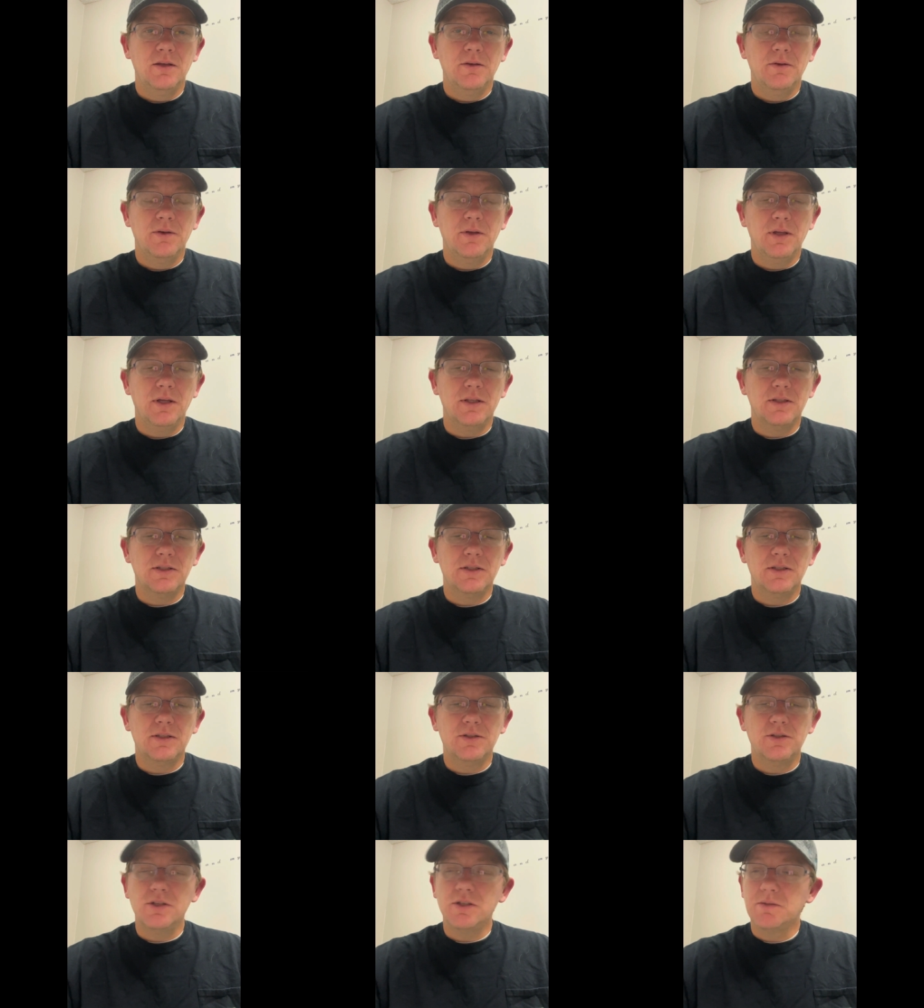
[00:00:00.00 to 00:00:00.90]
It's
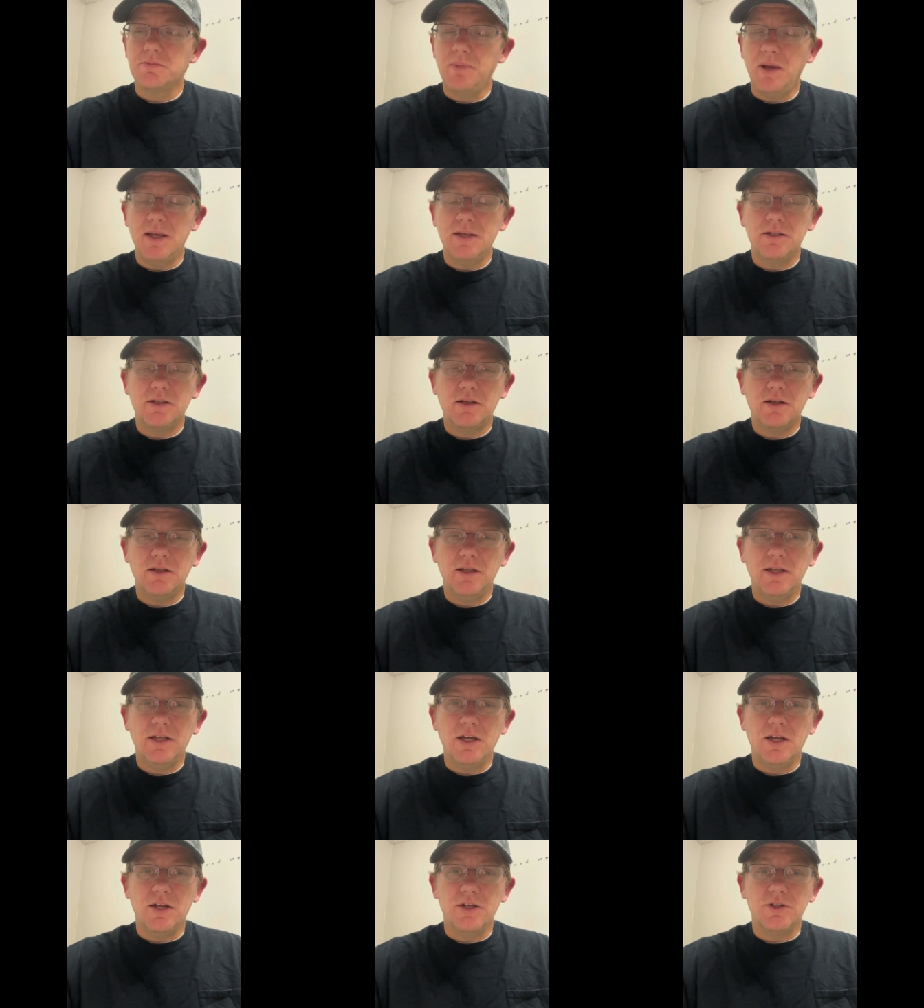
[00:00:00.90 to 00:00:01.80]
just basically
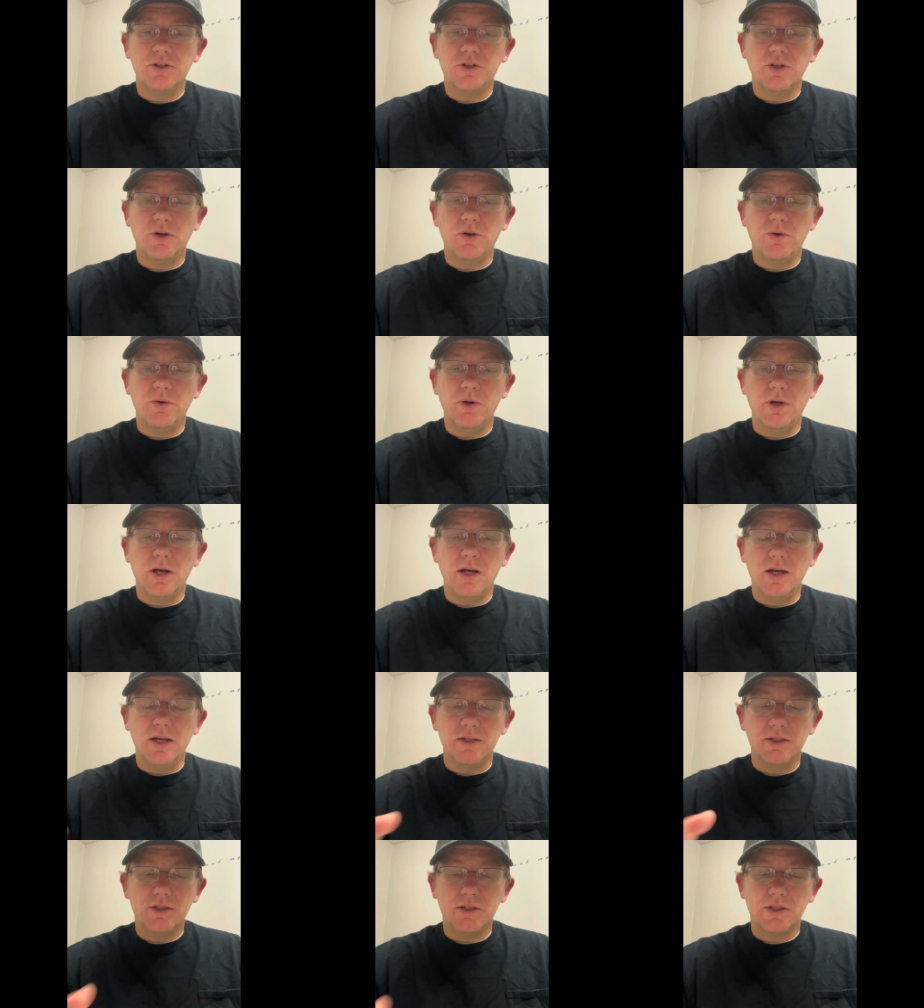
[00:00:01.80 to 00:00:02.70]
going to show
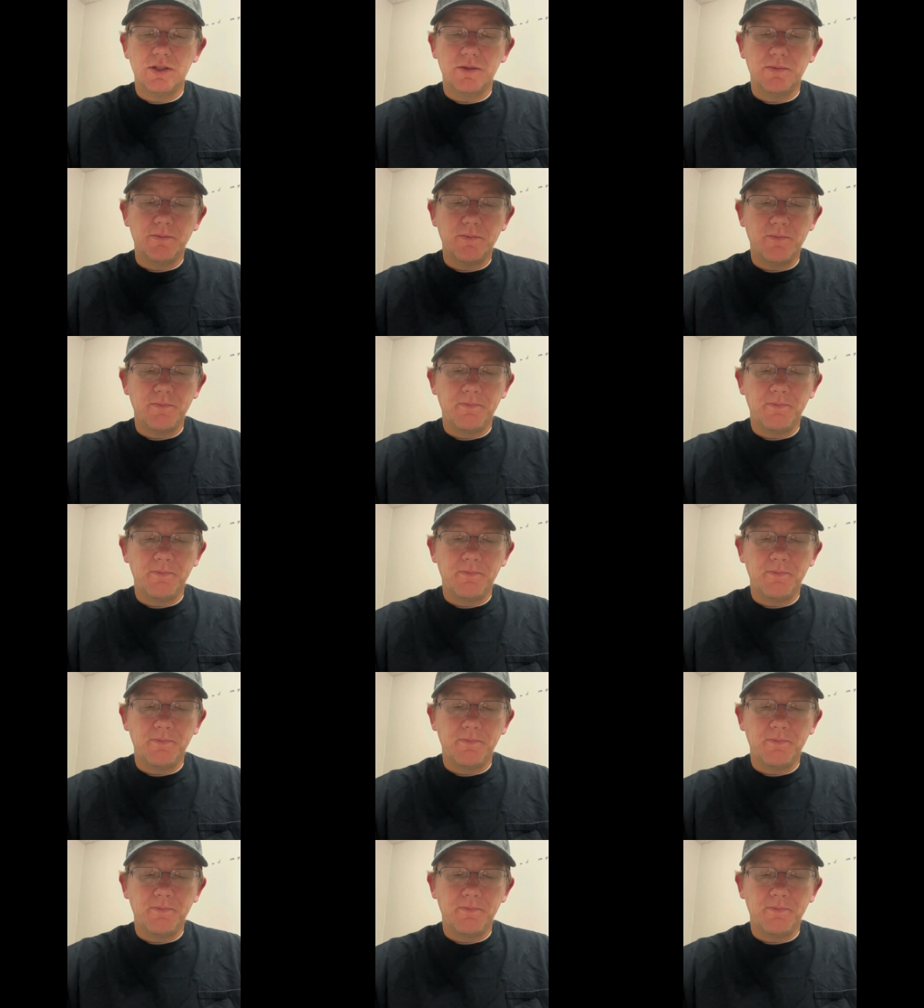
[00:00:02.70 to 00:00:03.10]
us.